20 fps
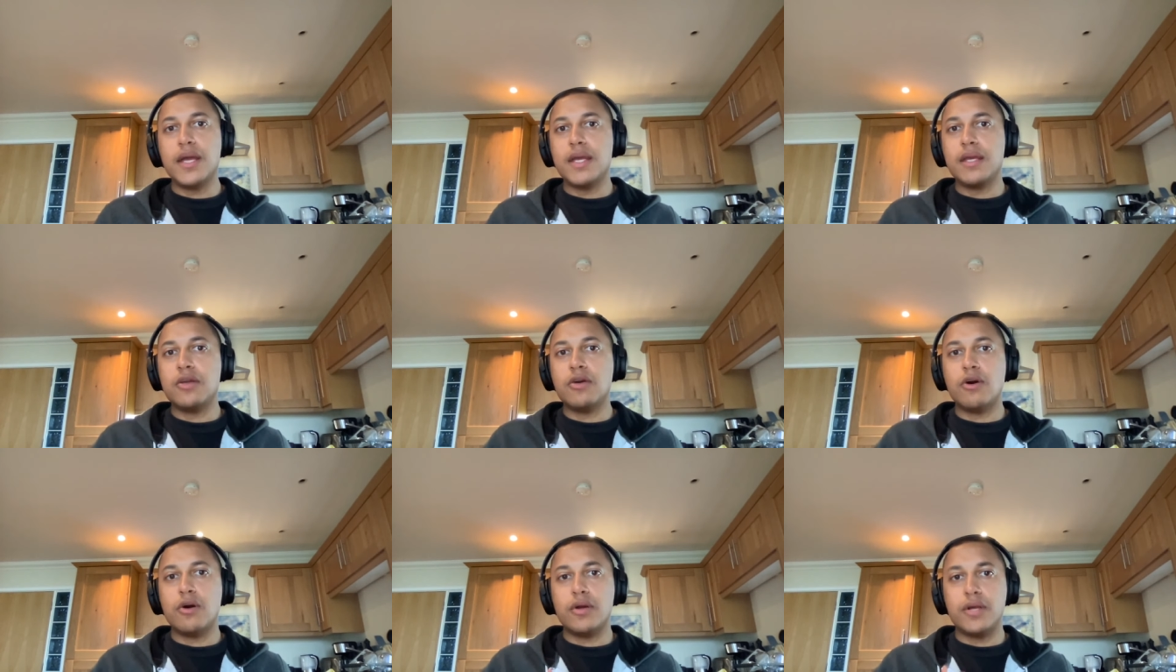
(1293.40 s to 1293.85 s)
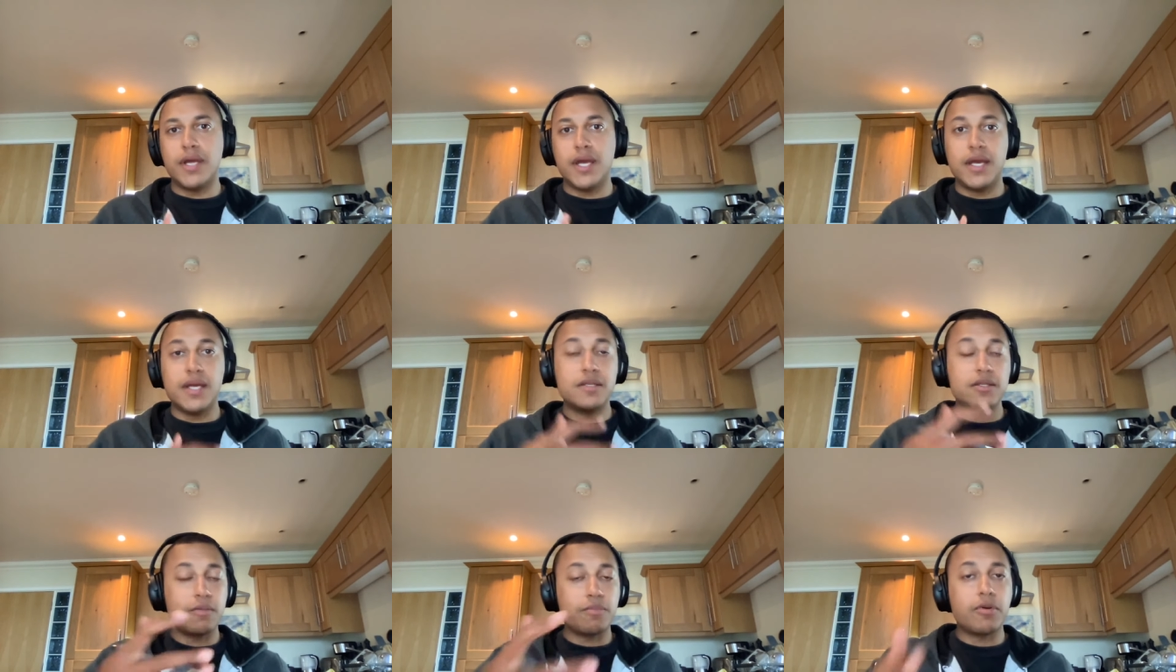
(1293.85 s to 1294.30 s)
you're, it
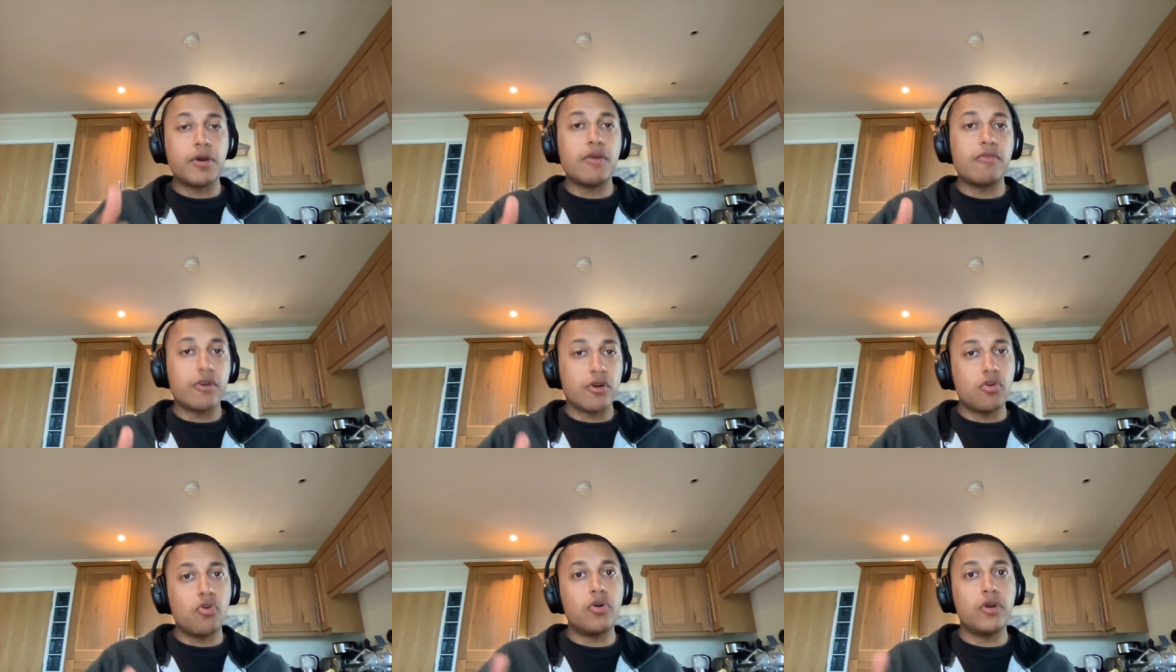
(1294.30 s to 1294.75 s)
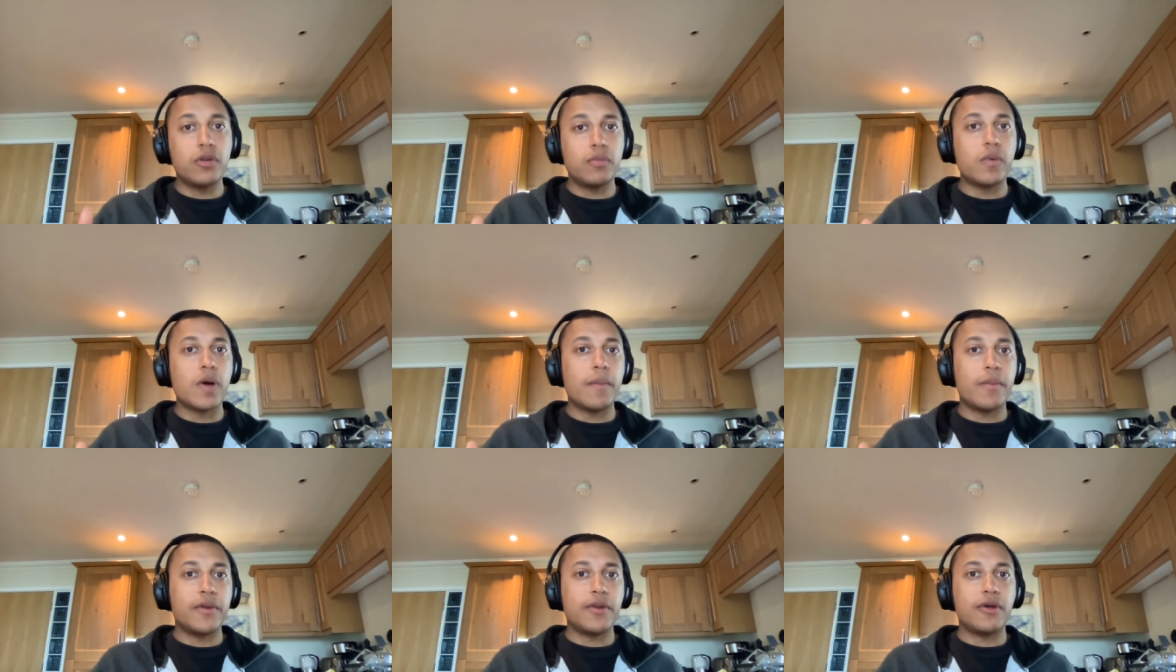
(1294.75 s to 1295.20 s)
is a pre-recorded
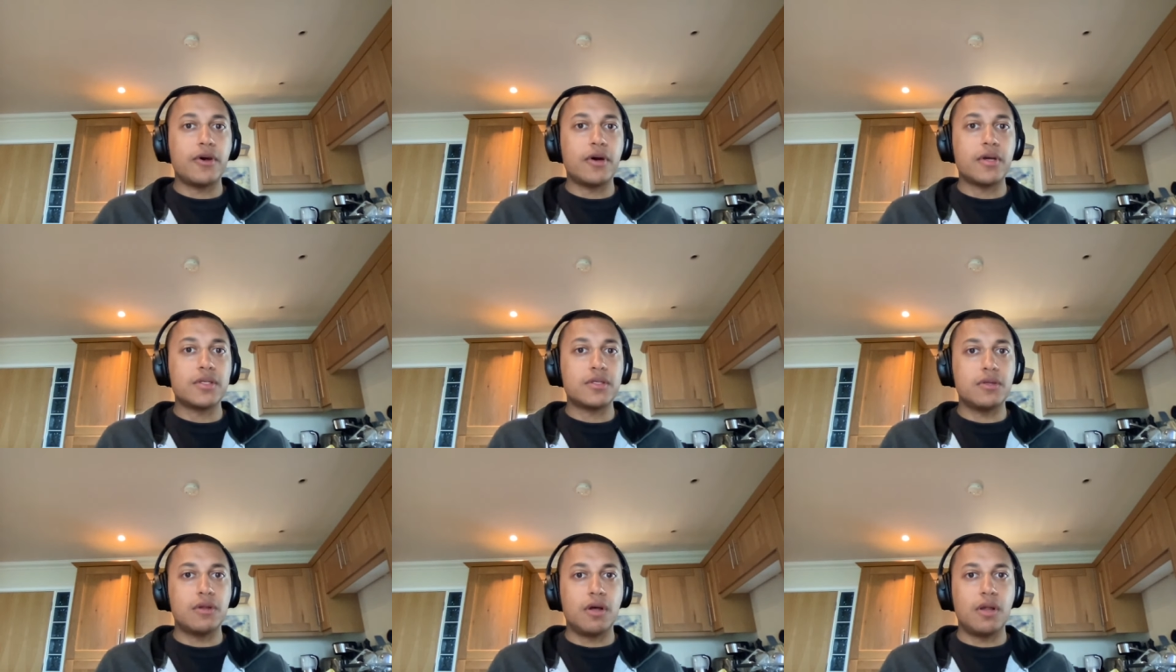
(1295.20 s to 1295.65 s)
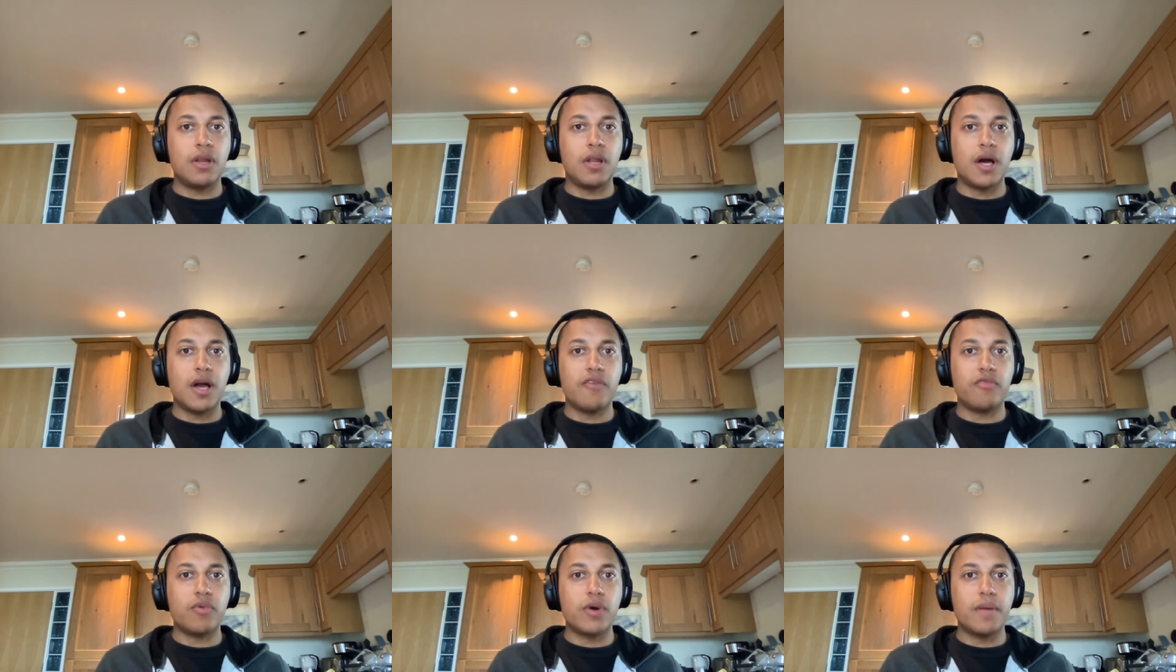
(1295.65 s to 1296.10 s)
webinar. It's not a
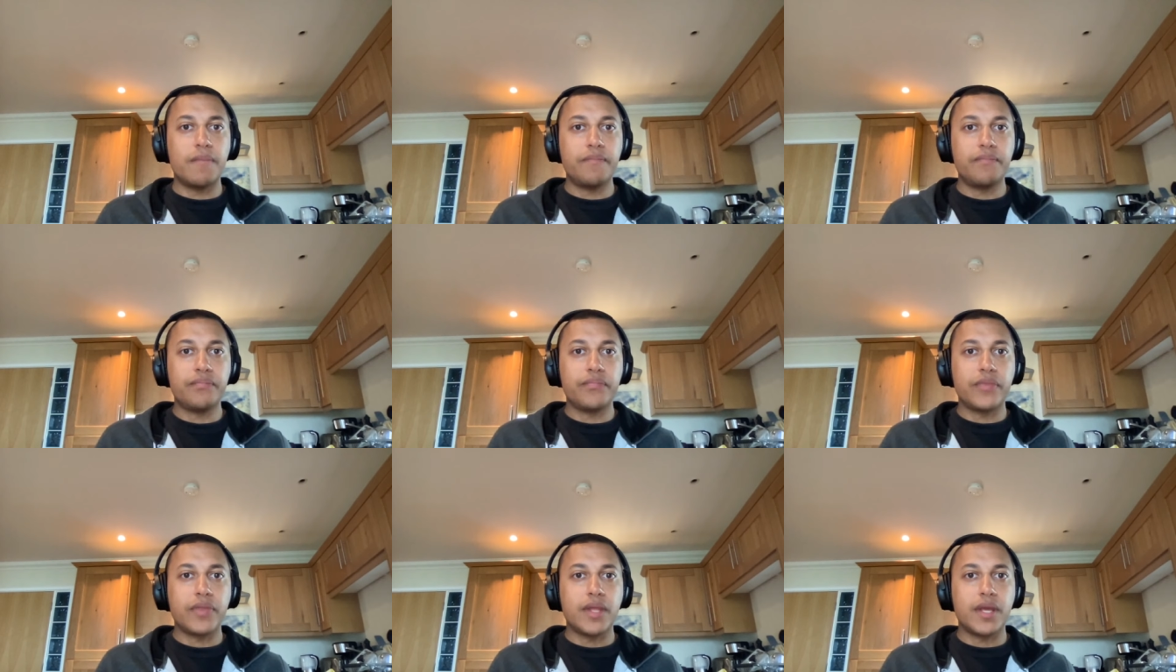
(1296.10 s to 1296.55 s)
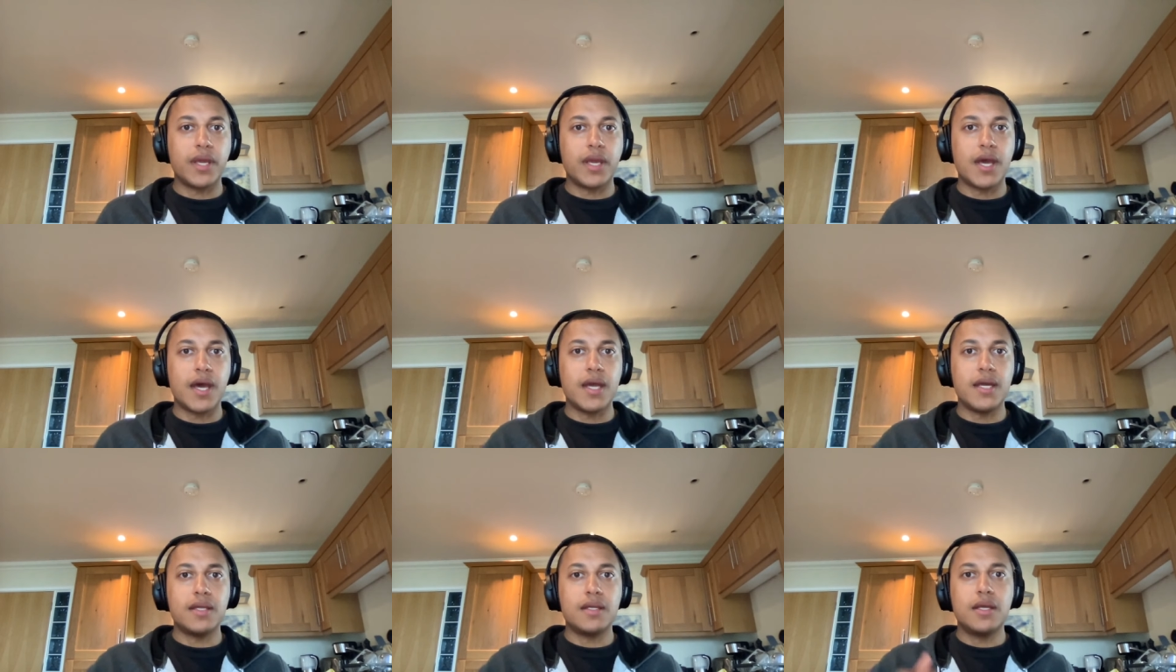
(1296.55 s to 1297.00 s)
live one.
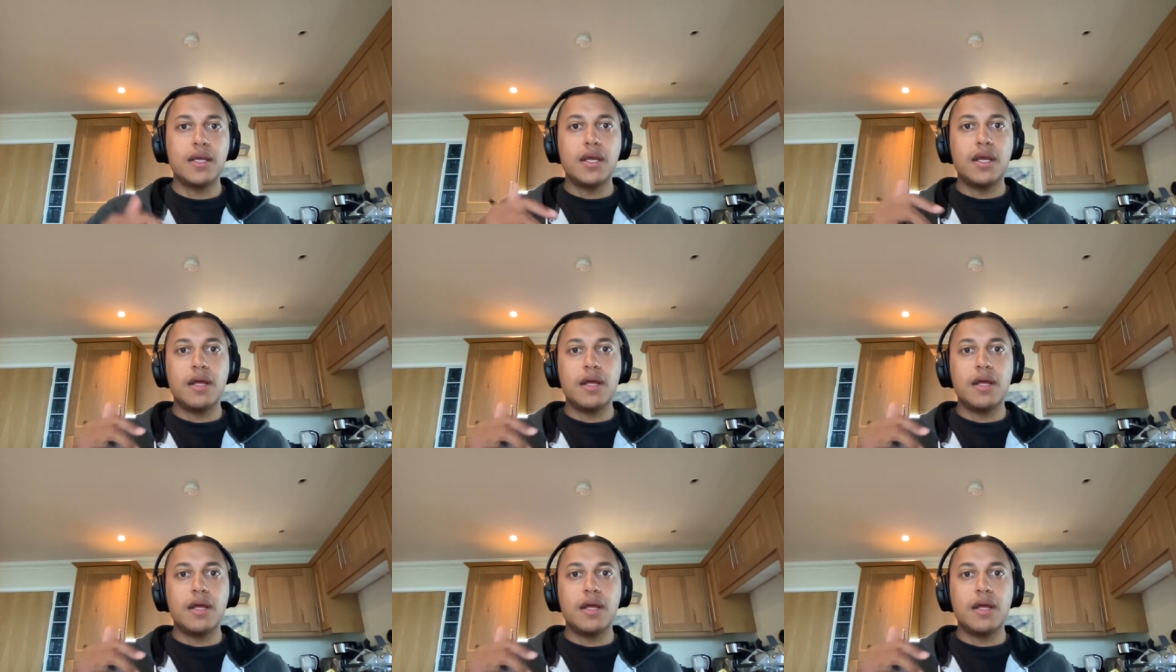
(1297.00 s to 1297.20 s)
Okay.